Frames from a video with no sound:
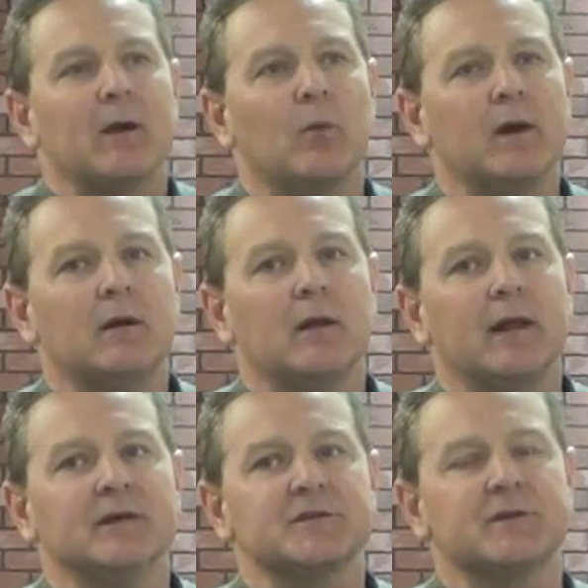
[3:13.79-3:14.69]
Well,
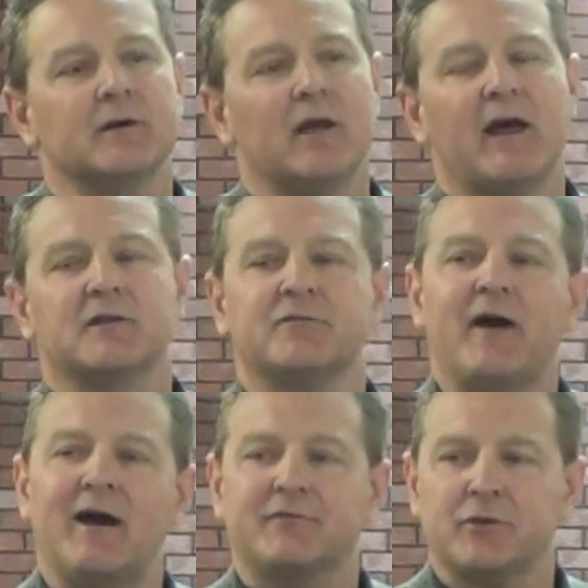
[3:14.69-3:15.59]
it still adds
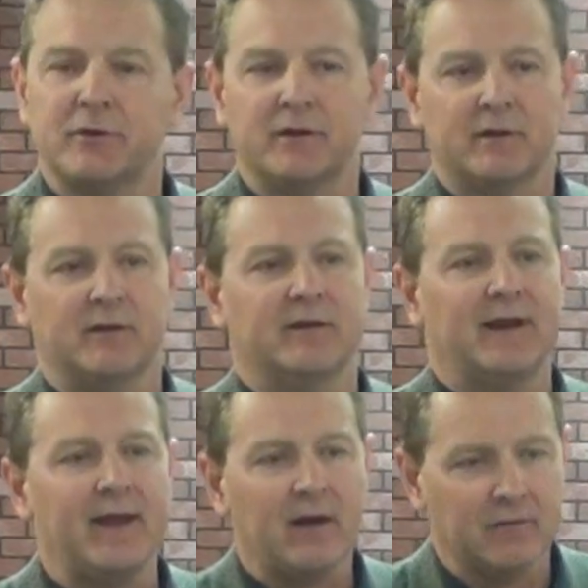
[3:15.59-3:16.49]
$5 trillion to the
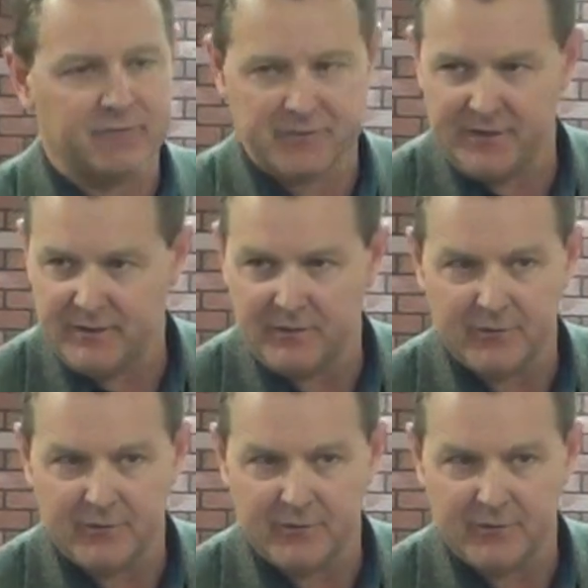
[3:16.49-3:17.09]
debt over 10 years.